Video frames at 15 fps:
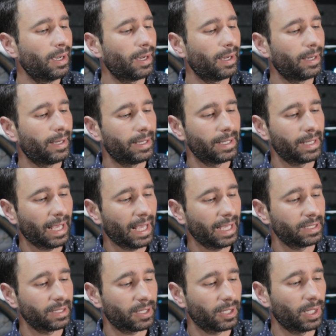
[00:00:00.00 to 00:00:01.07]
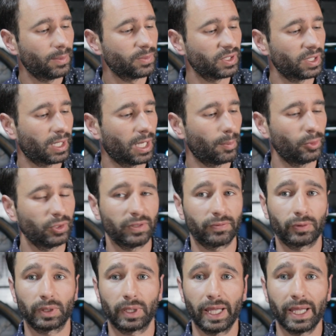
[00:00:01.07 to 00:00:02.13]
and it comes in a couple
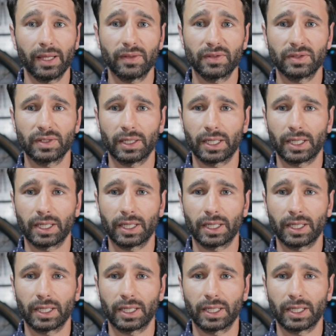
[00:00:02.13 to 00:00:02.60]
different lengths.